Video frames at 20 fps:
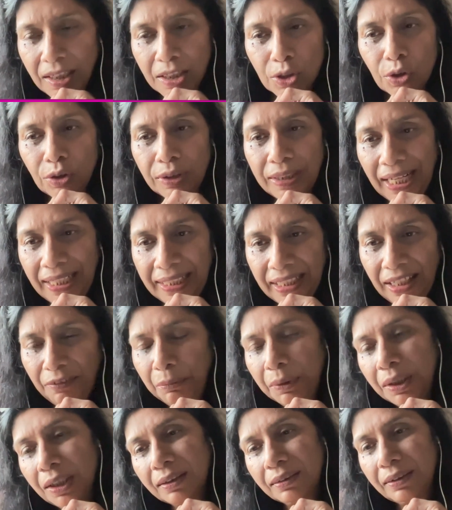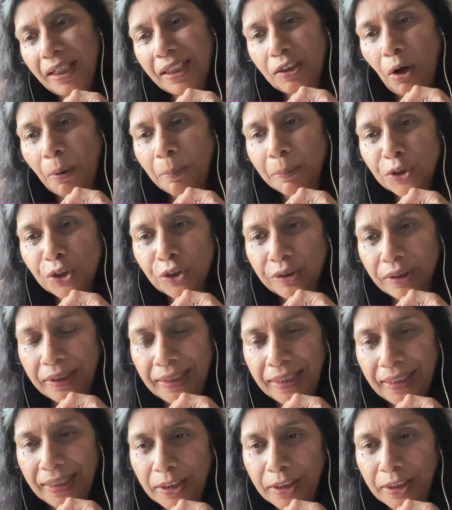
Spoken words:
So that gave me a great opportunity